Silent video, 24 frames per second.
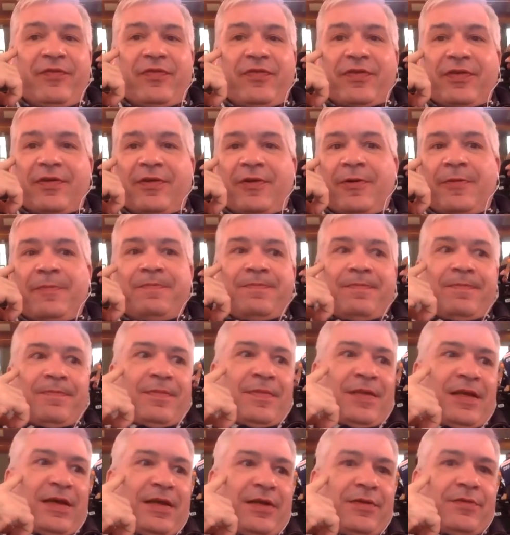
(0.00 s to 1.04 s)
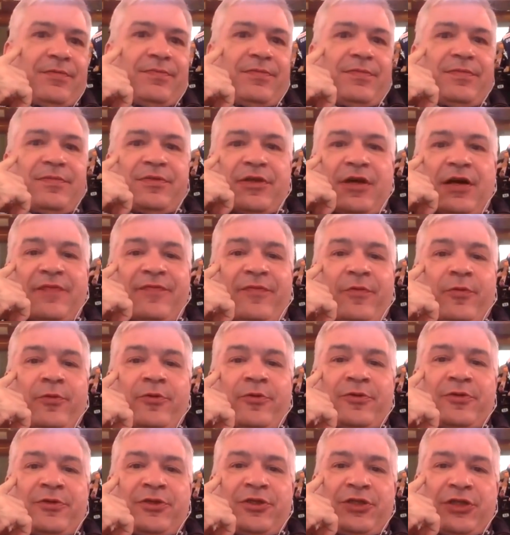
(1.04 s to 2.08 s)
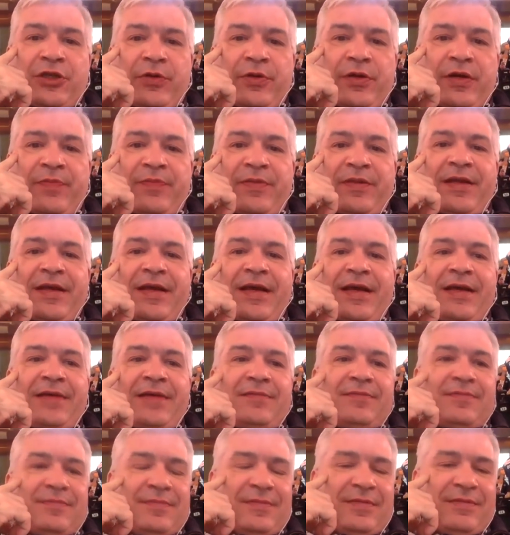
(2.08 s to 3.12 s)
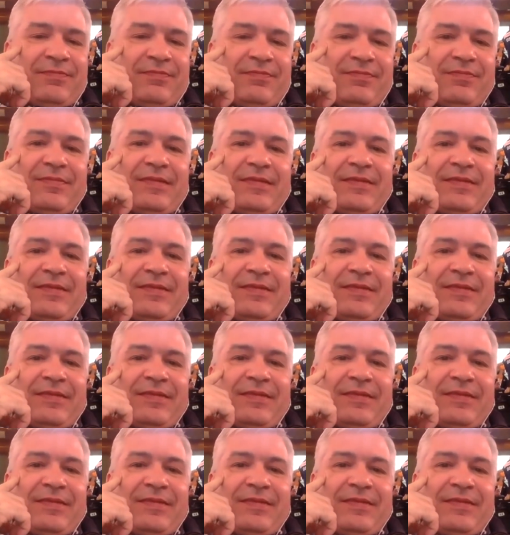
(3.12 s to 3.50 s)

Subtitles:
You saw, you know, John Fulkerson showed up today. And